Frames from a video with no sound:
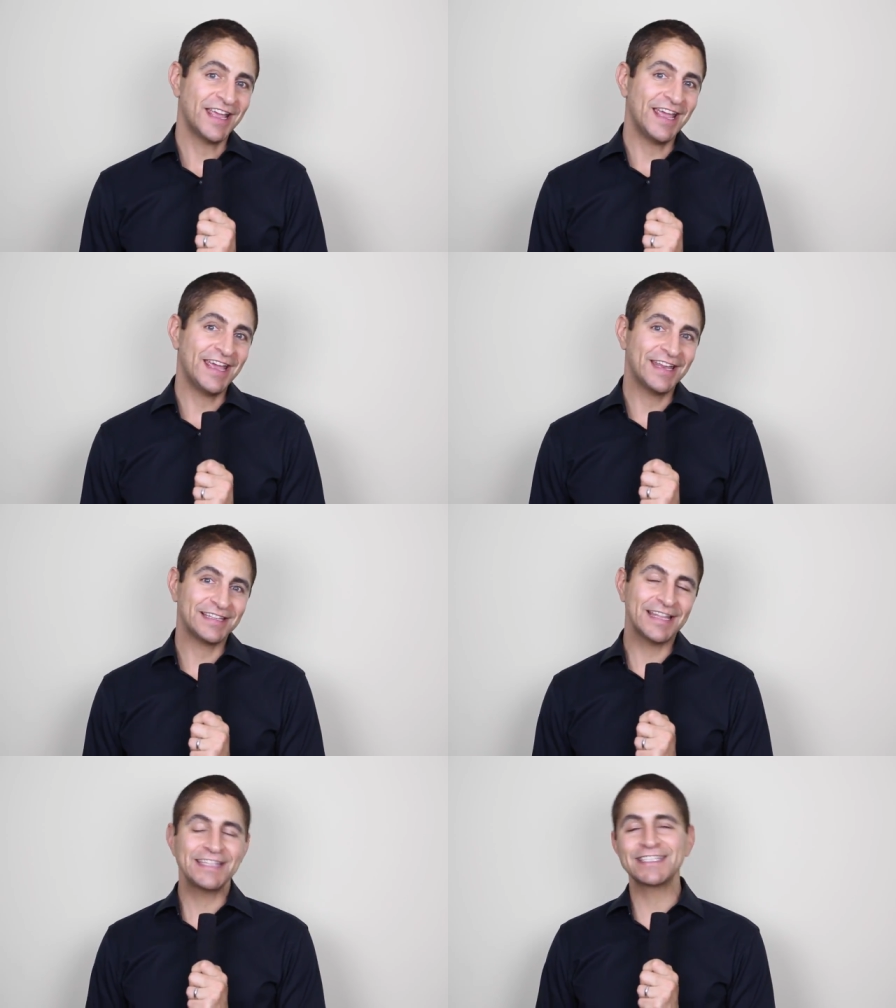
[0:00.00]

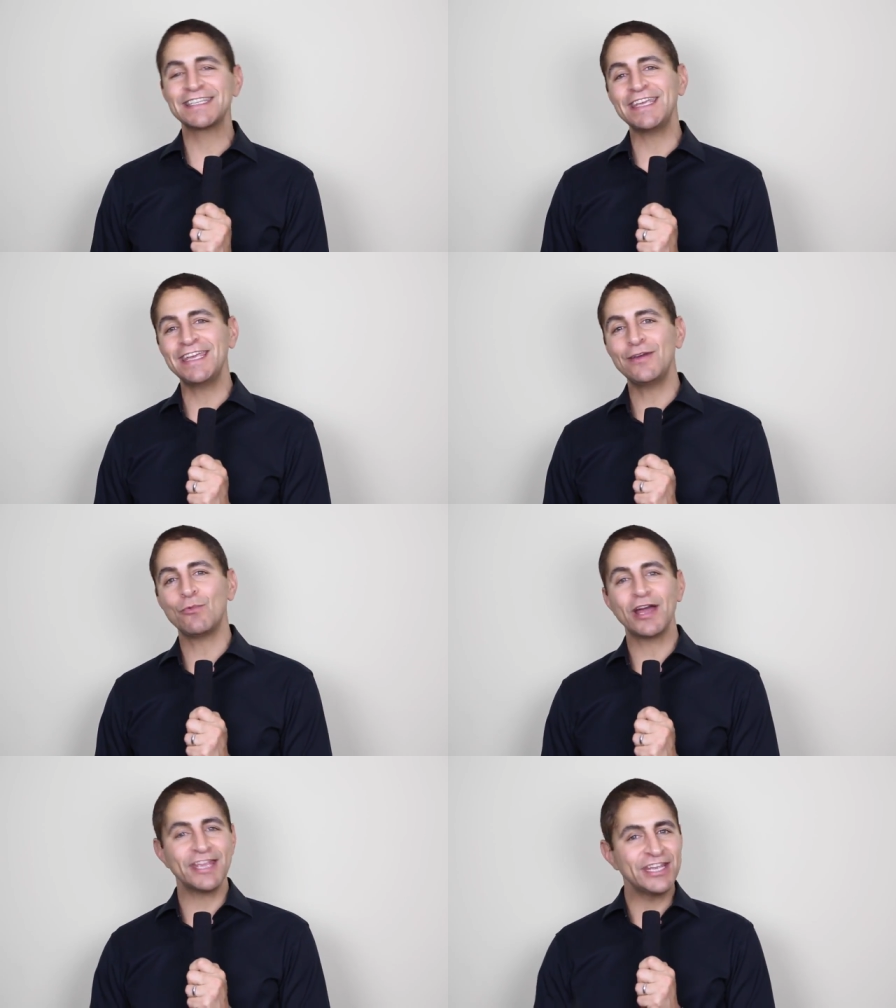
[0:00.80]
And let's see
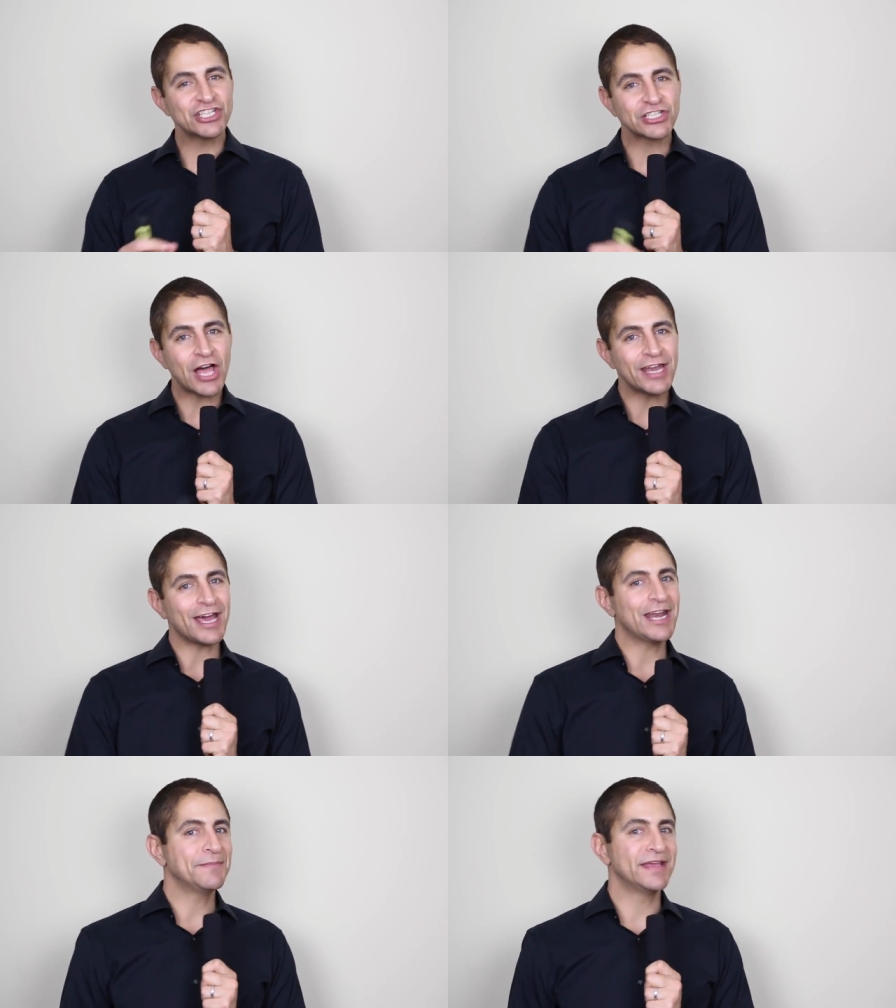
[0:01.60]
what each line
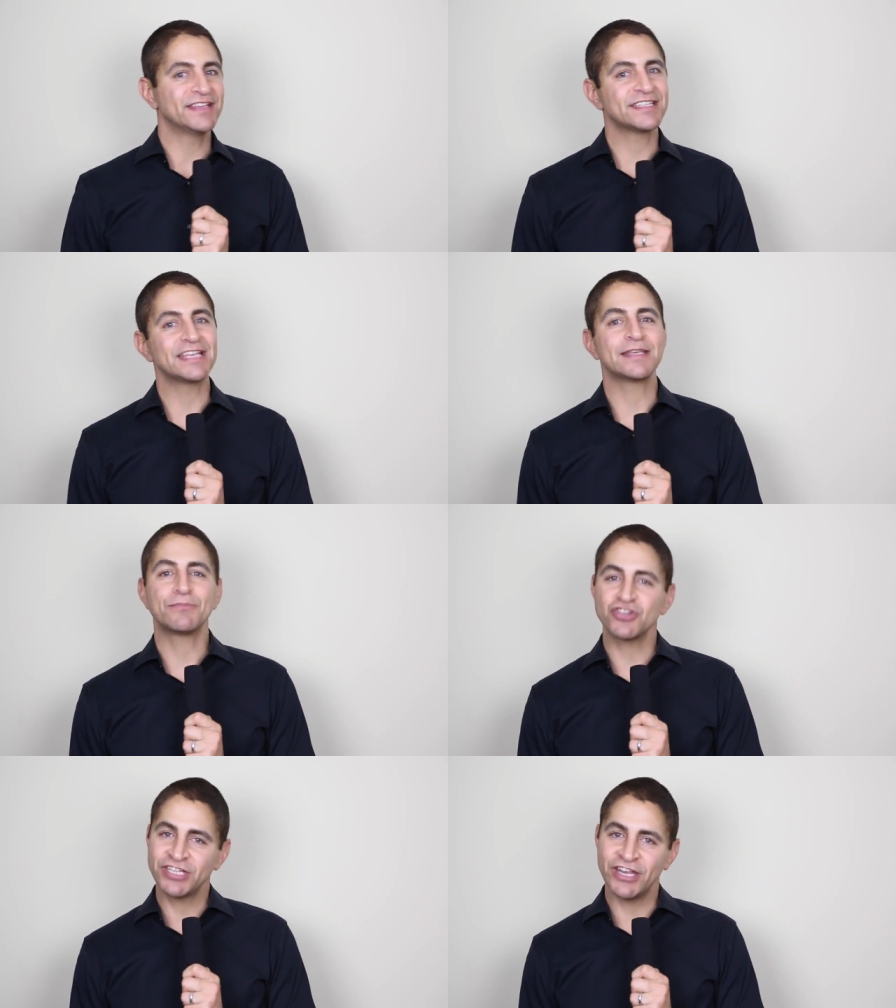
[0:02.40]
item is as a
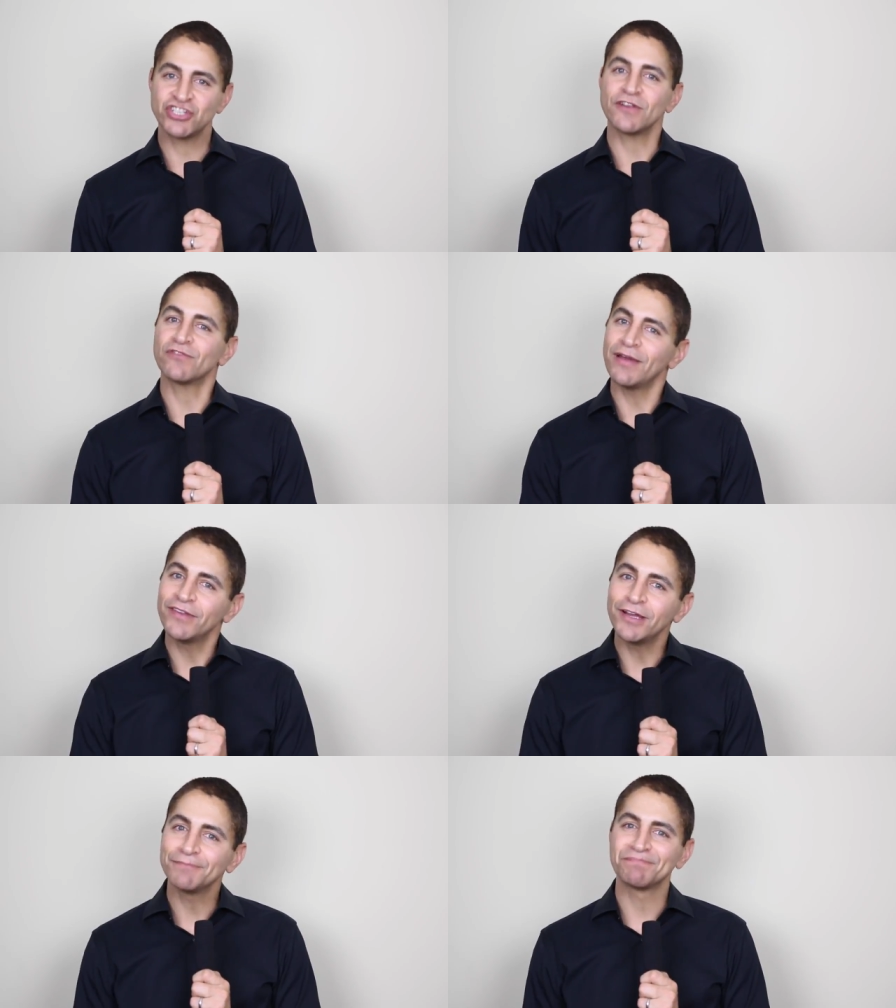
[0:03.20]
percentage of
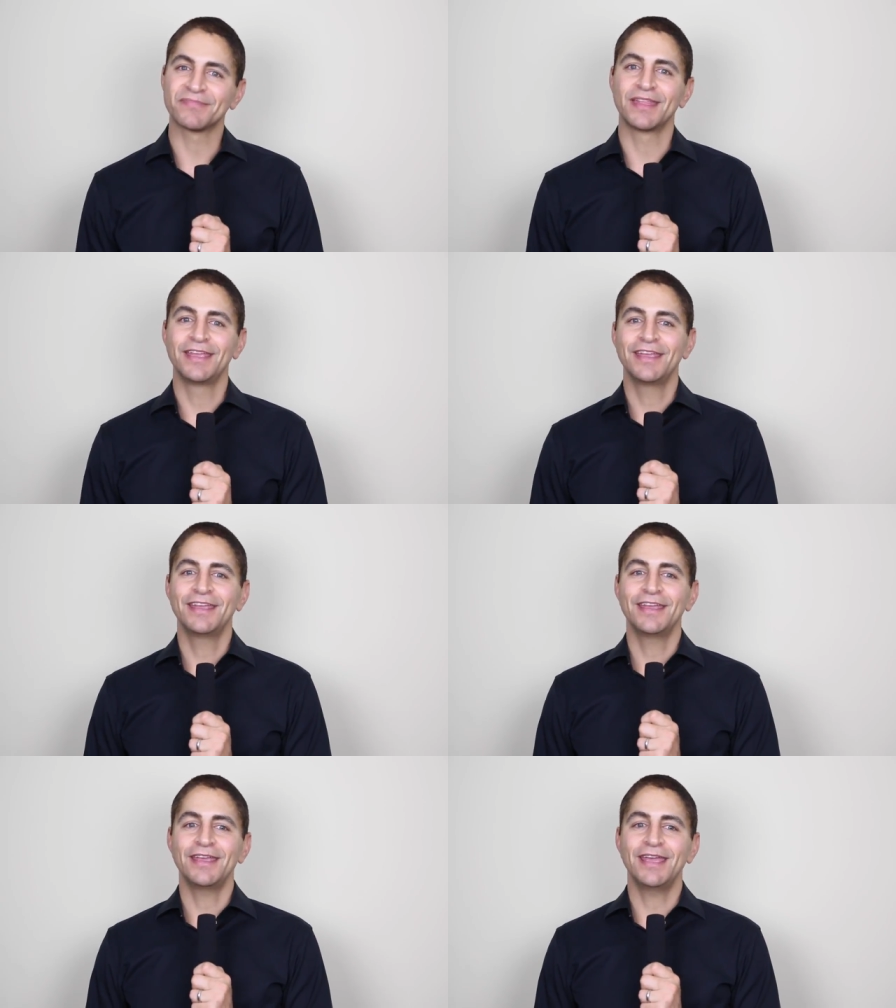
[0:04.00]
revenue.
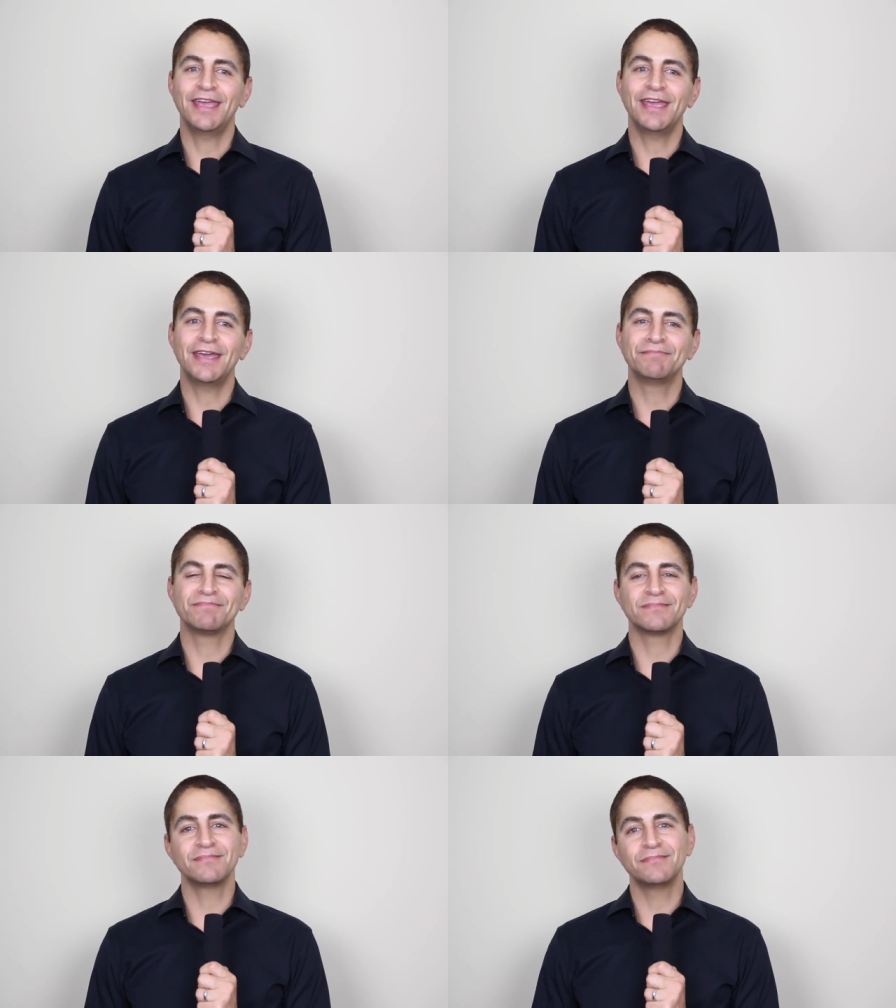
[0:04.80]

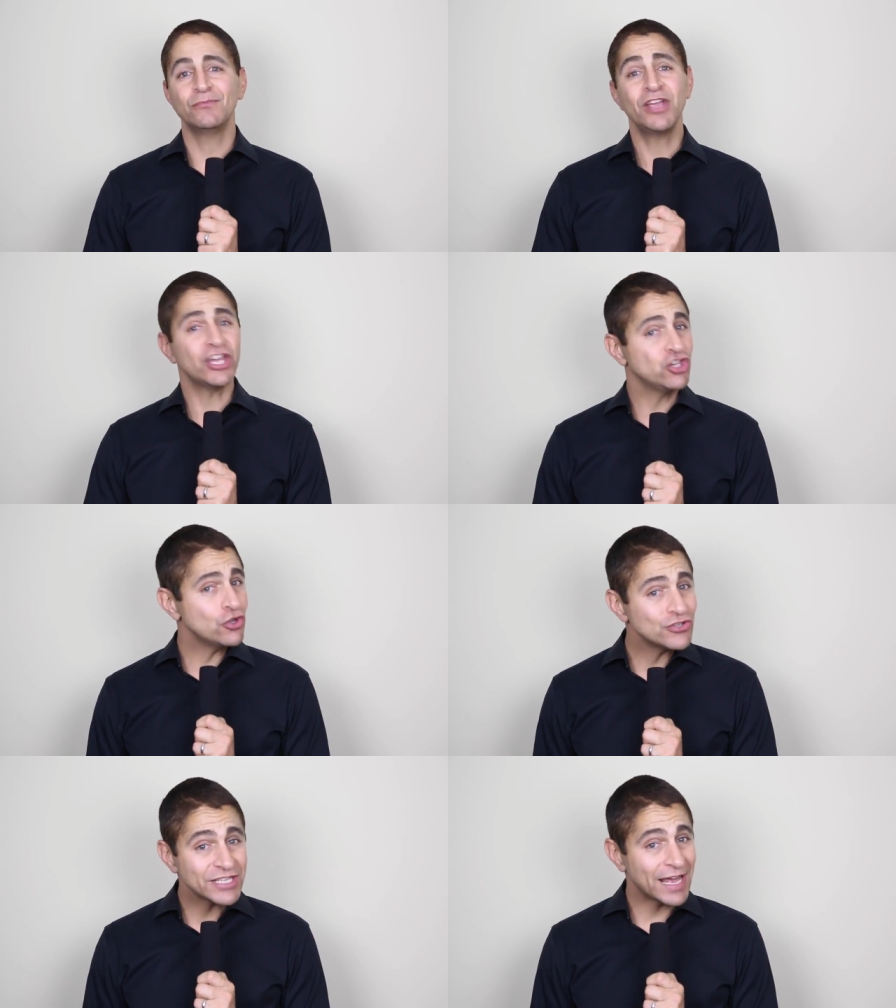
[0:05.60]
And we can
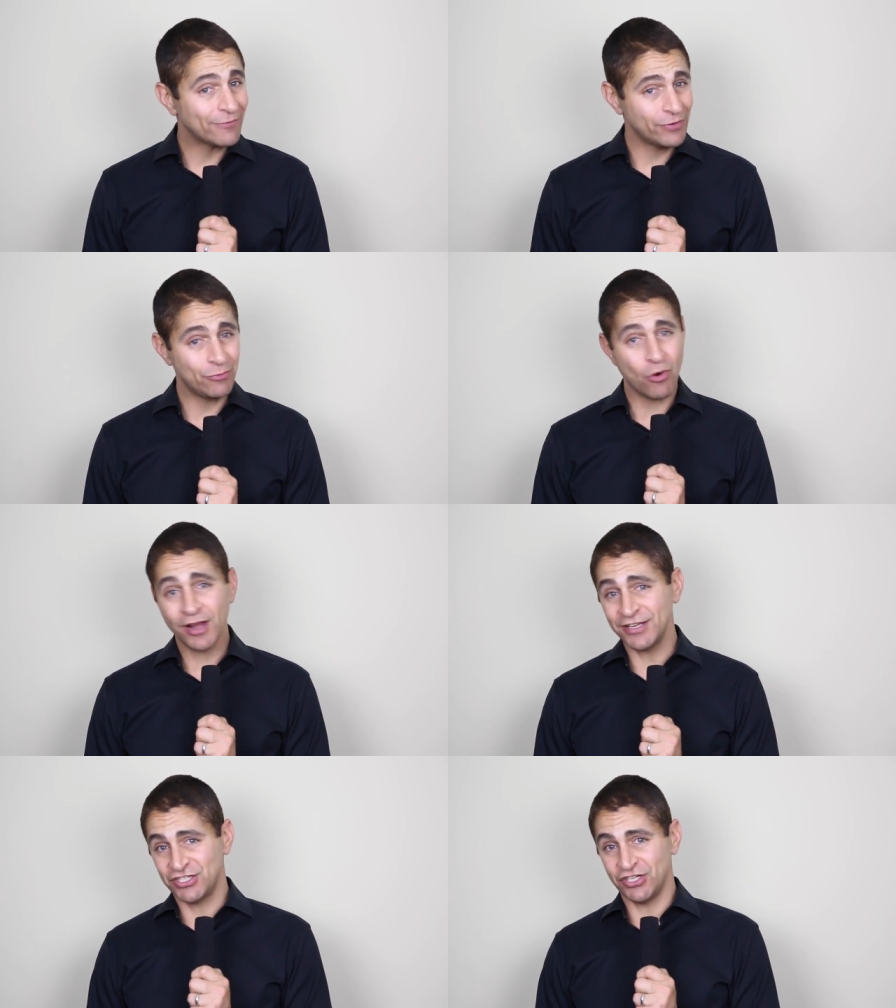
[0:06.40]
use that if we
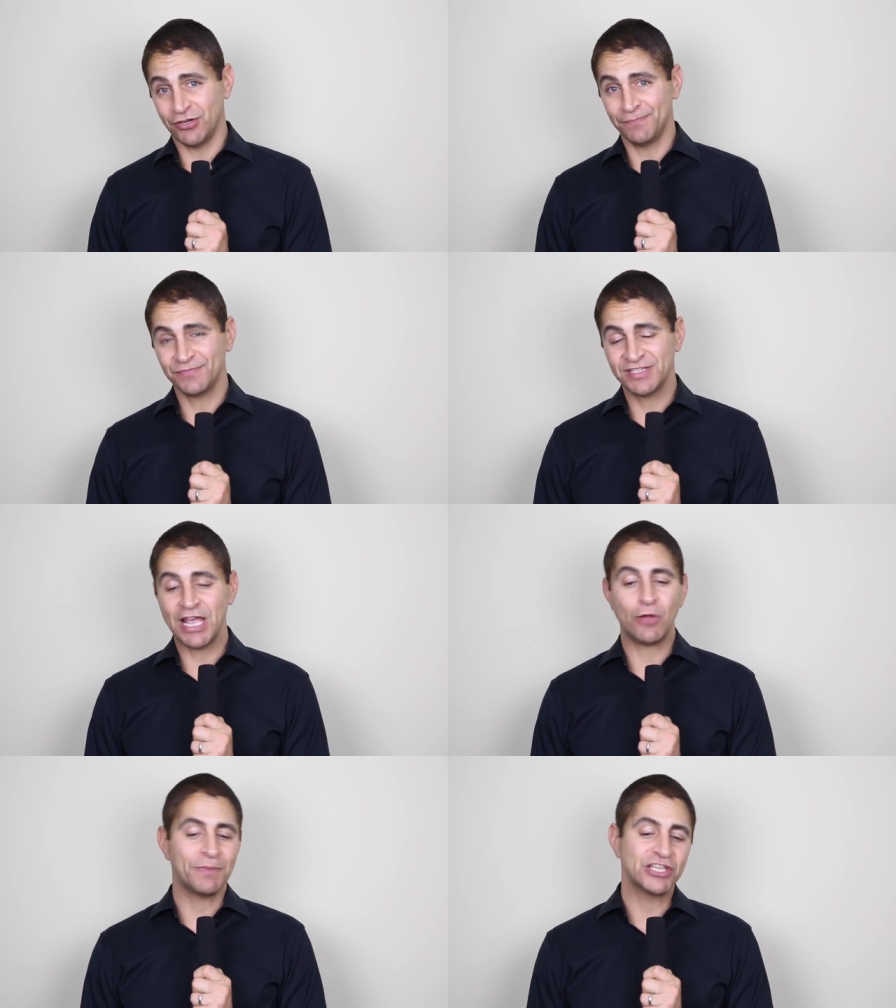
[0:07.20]
wanted to
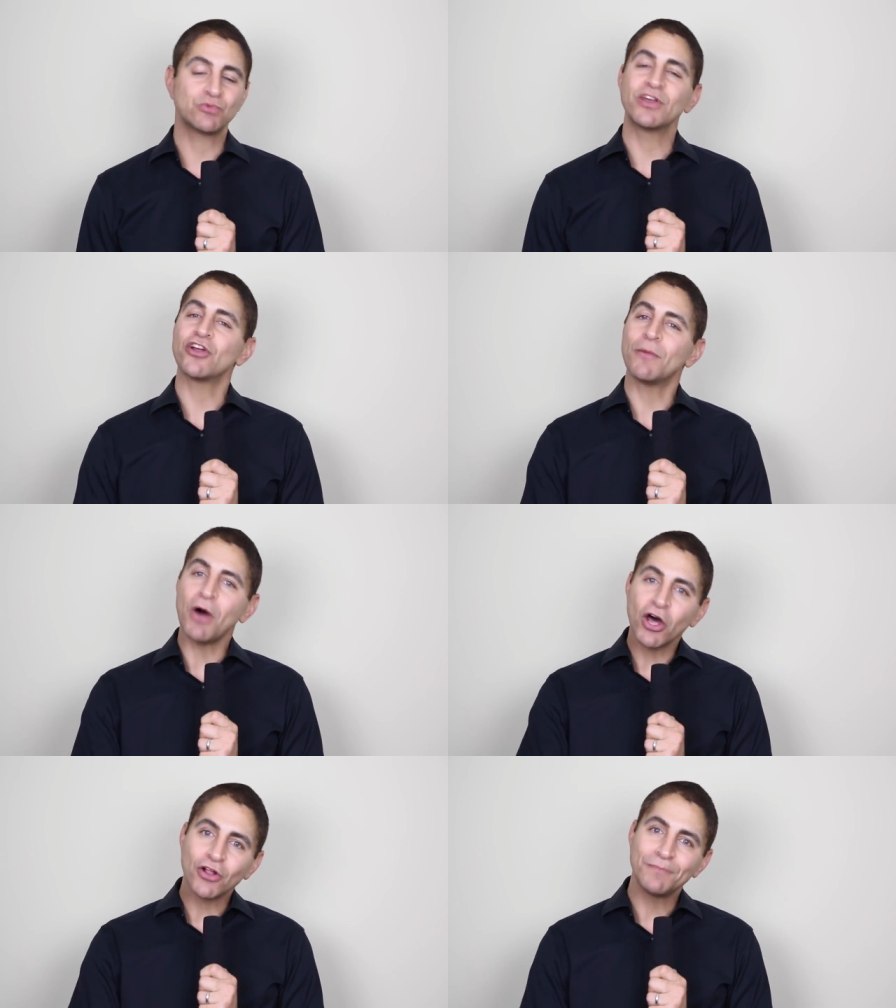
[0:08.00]
help us with our
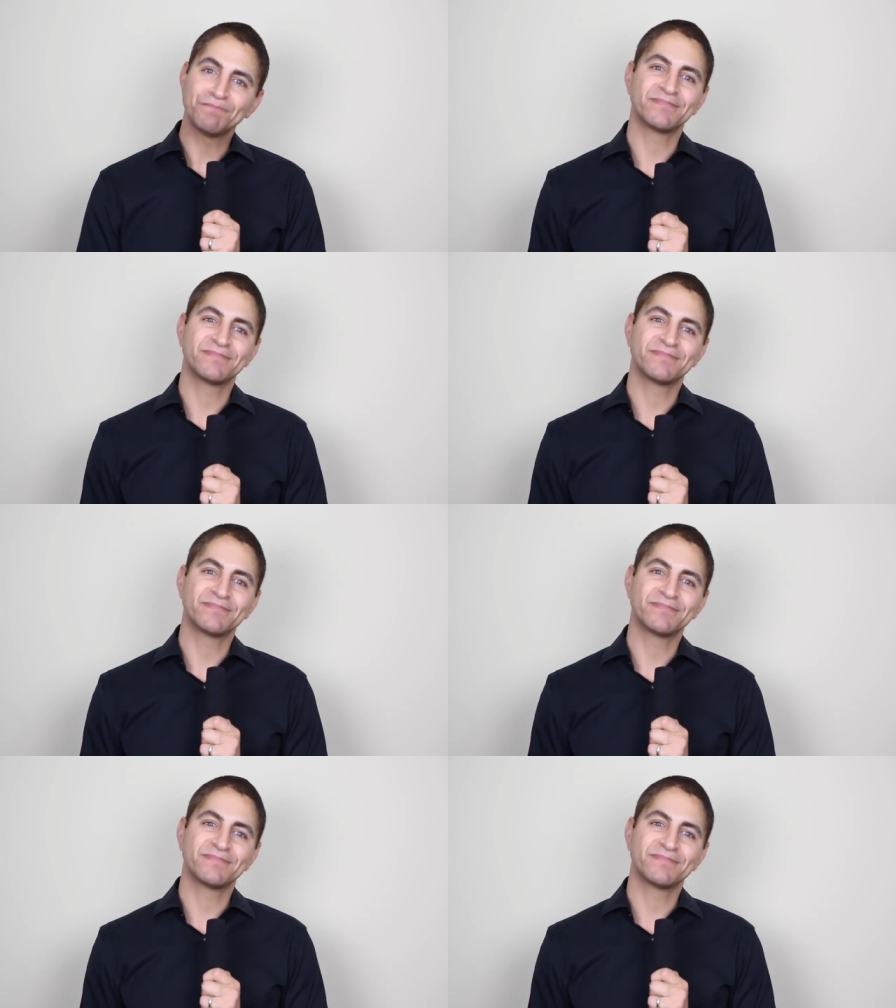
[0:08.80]
model,